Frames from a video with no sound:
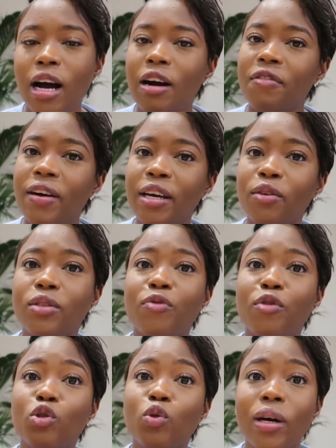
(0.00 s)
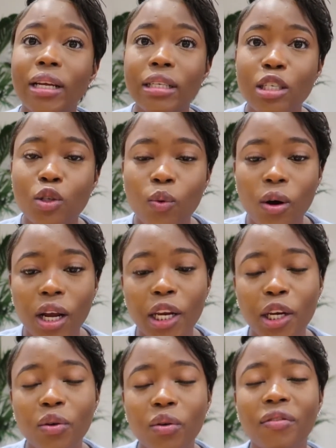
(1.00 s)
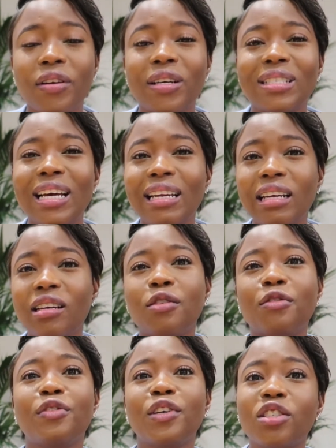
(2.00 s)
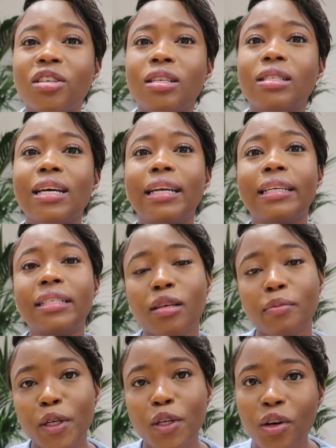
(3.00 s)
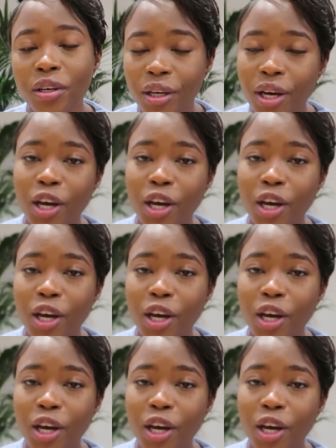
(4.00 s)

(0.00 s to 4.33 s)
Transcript: find out if the toilet is working, you know, if there's any little fixtures that need to be done.